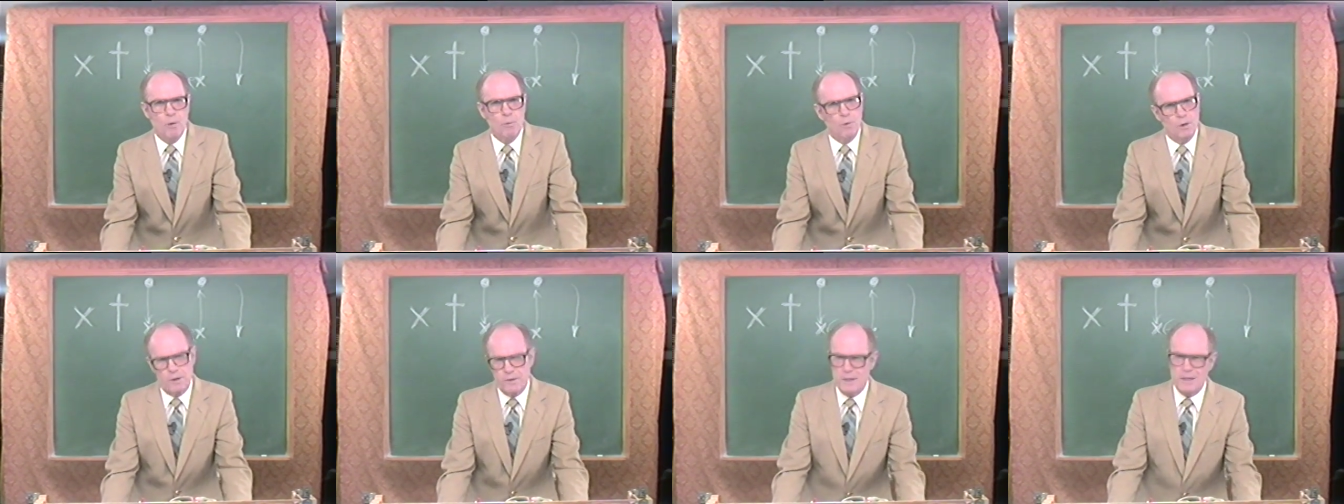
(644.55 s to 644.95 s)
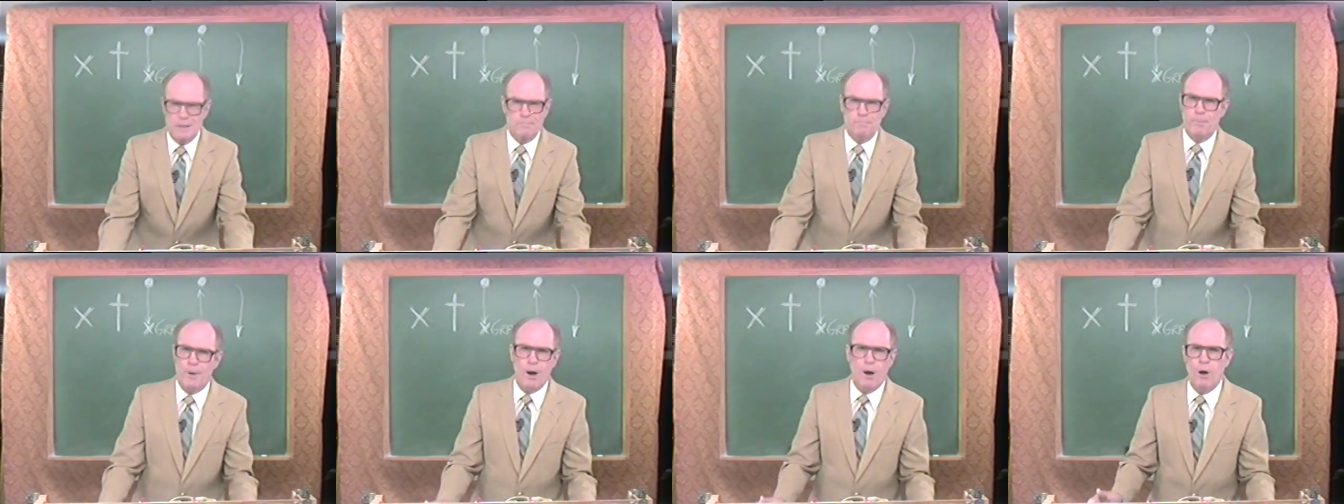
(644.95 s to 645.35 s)
Well,
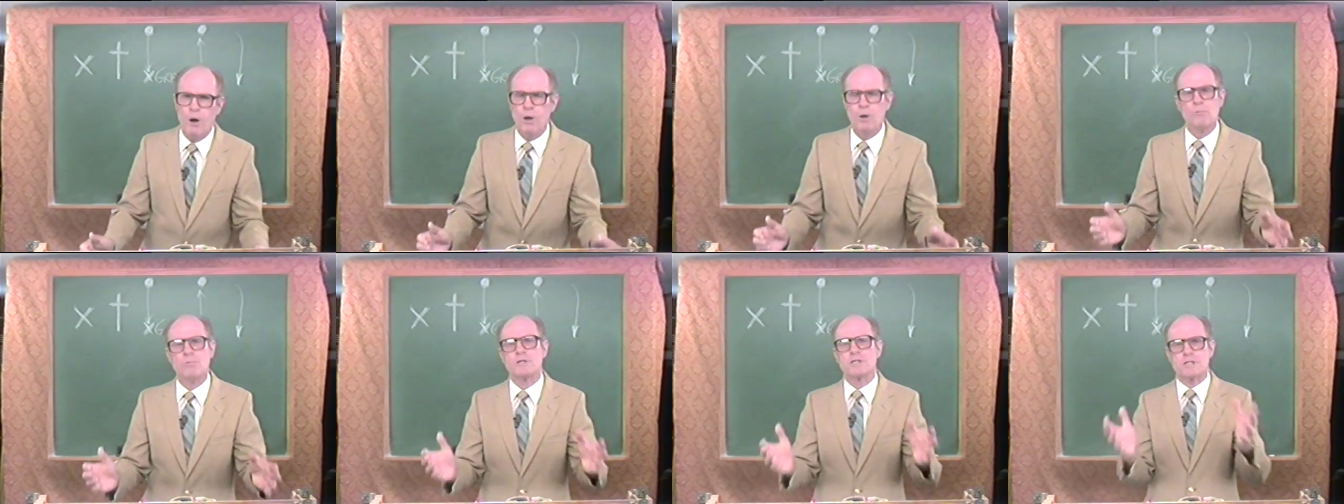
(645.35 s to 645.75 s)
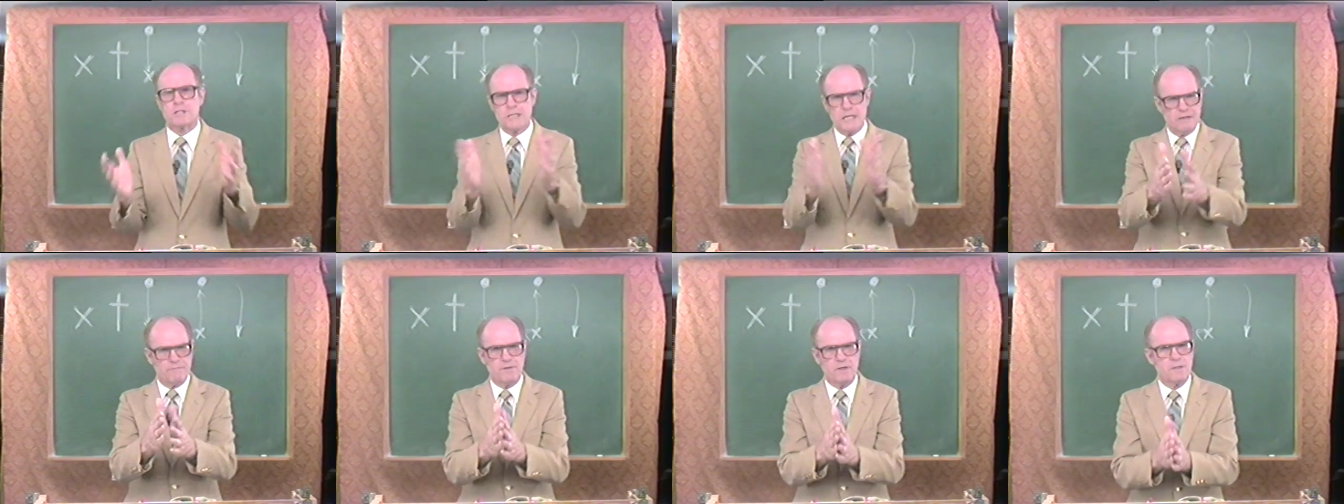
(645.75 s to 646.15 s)
then, Paul was
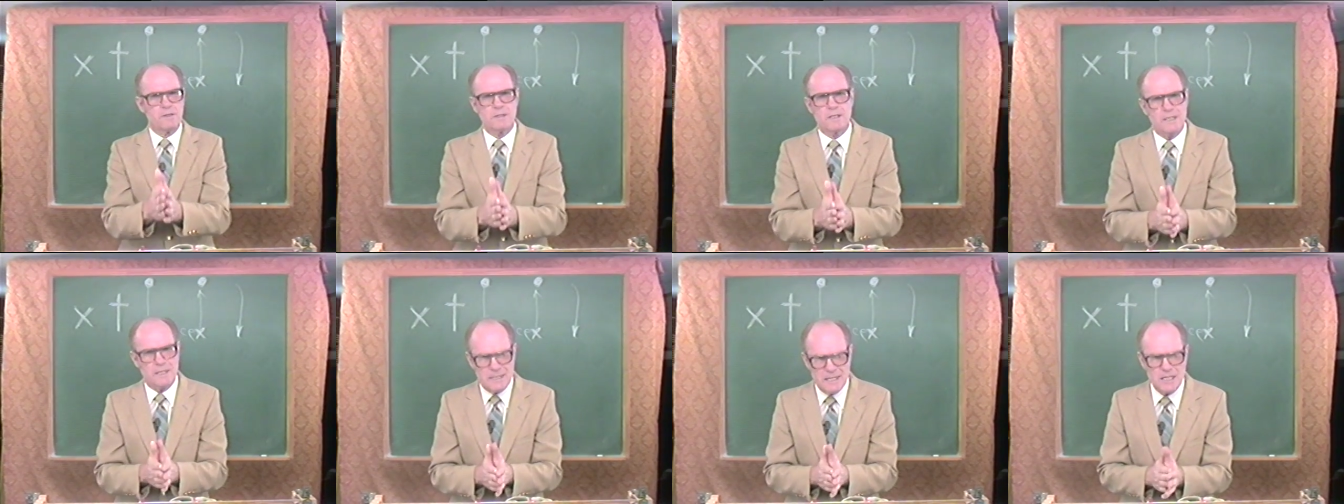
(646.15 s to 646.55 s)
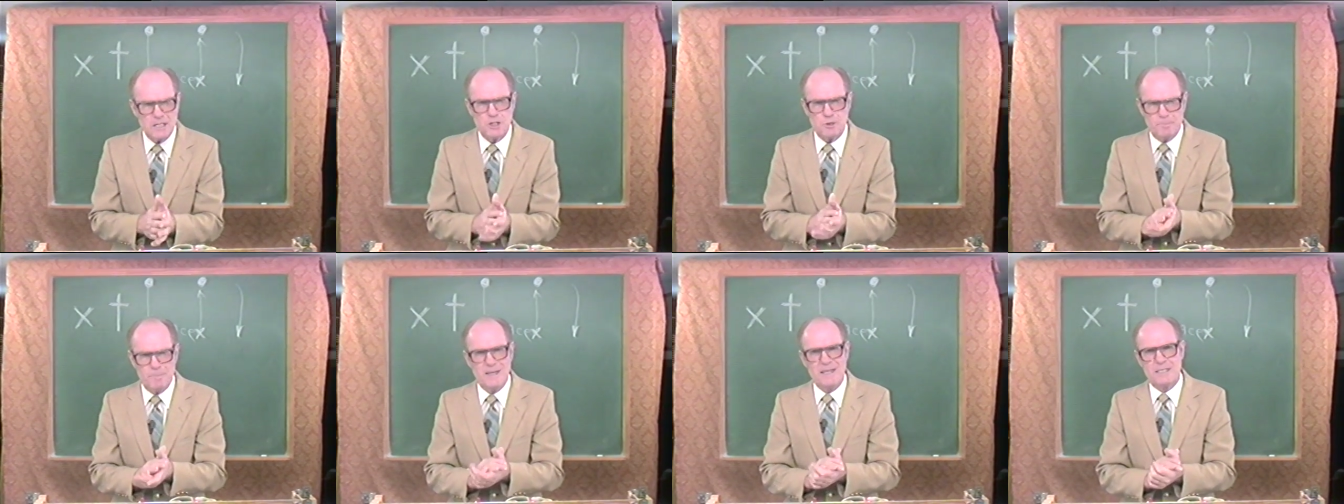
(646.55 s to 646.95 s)
given the
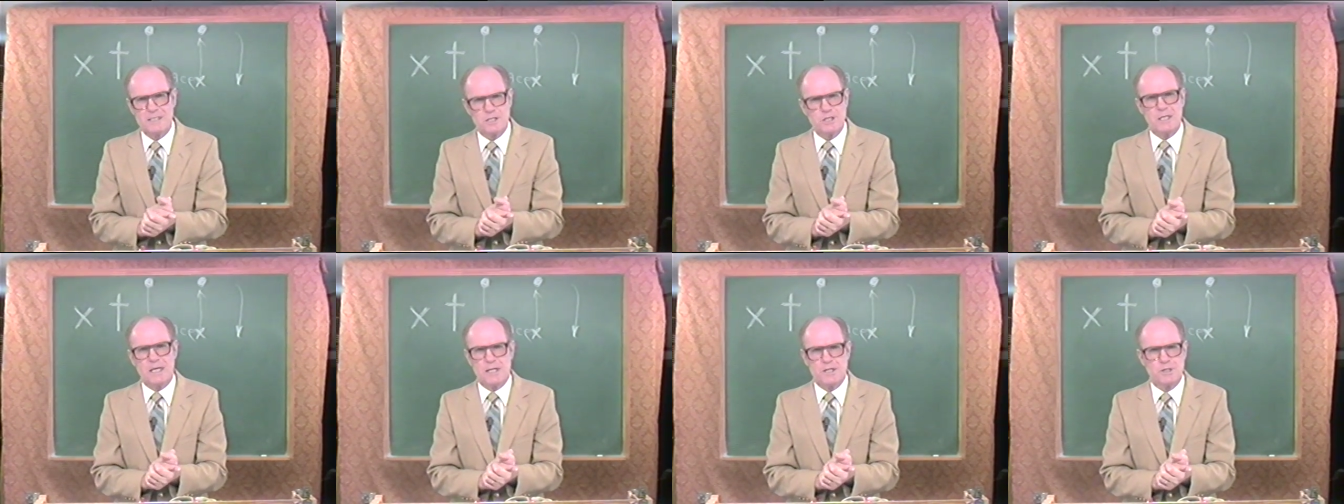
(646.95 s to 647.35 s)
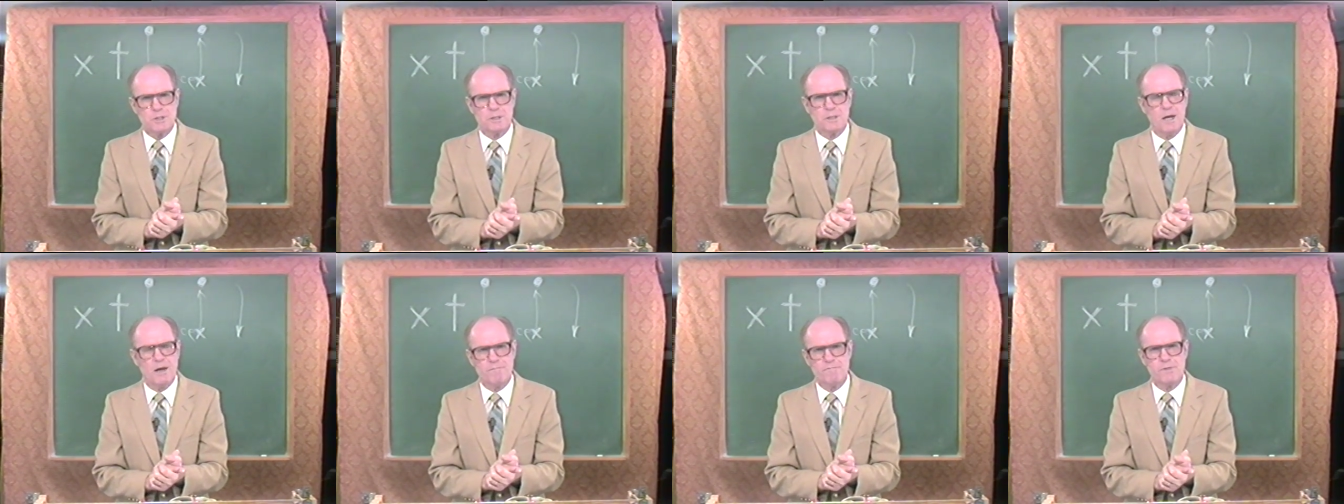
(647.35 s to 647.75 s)

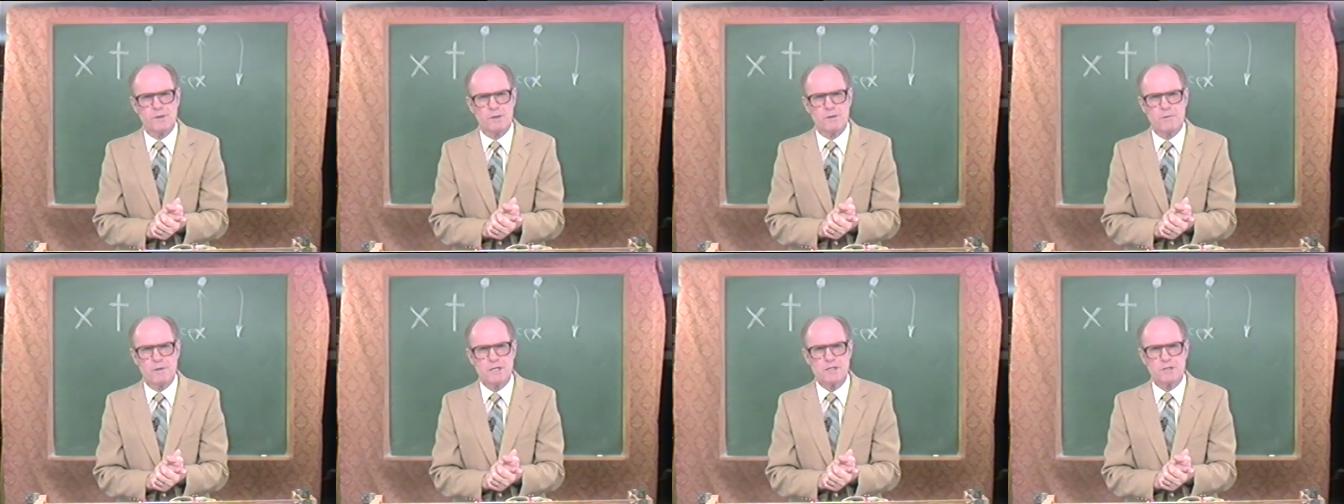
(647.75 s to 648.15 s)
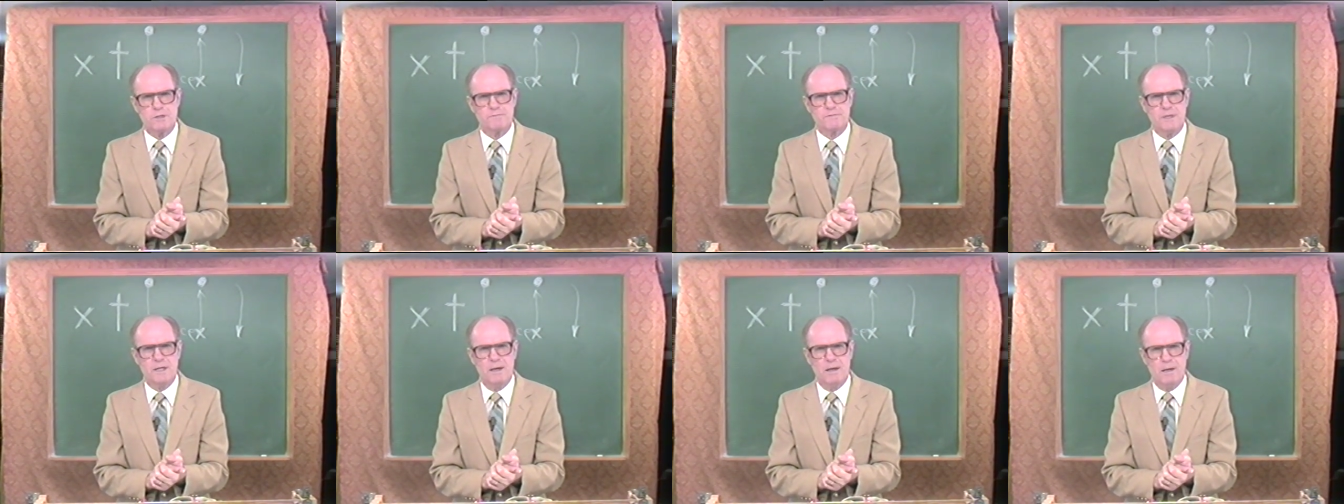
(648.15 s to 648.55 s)
dispensation of the grace
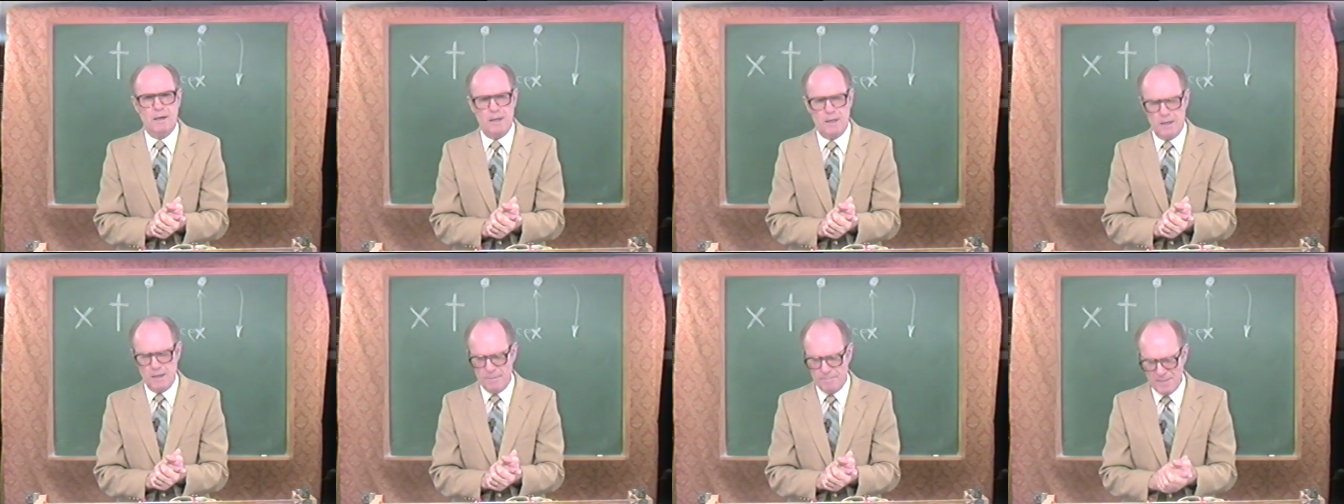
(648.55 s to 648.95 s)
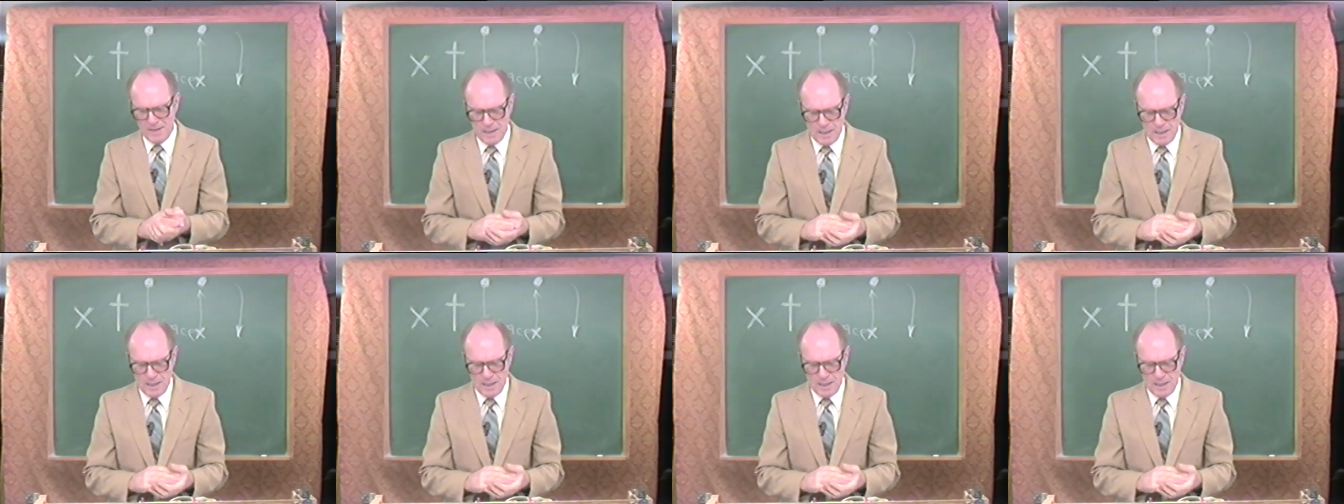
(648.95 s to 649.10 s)
of God.